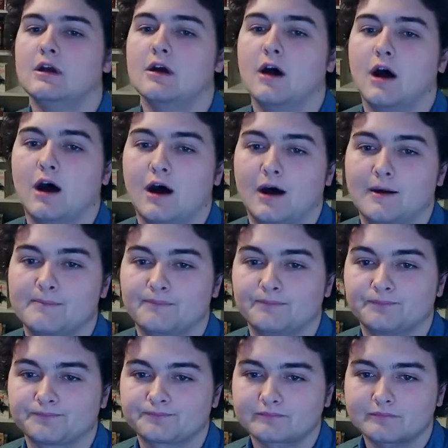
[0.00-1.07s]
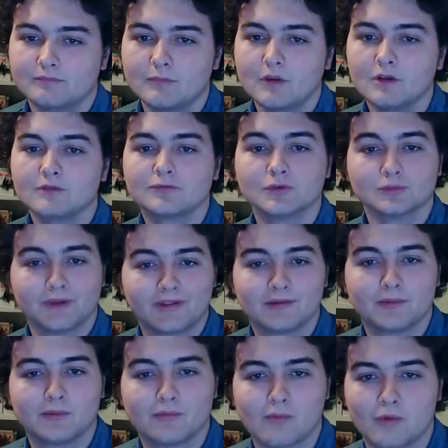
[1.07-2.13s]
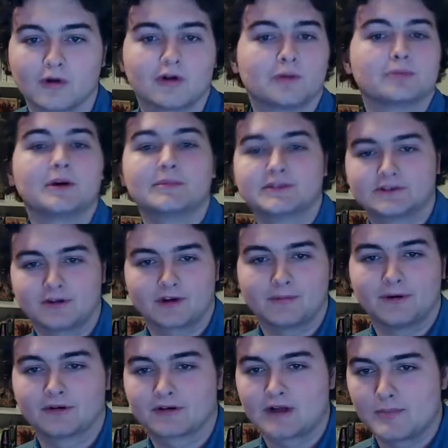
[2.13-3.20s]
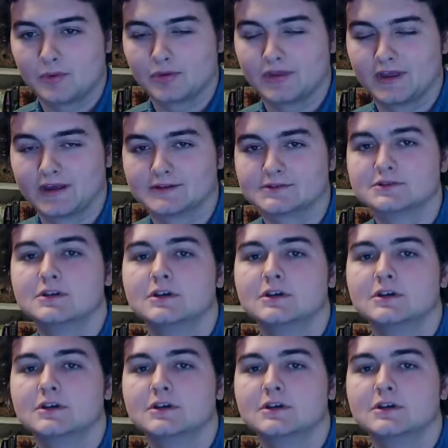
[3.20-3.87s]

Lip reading: for Rhythm of War. I'll probably just talk about a couple things.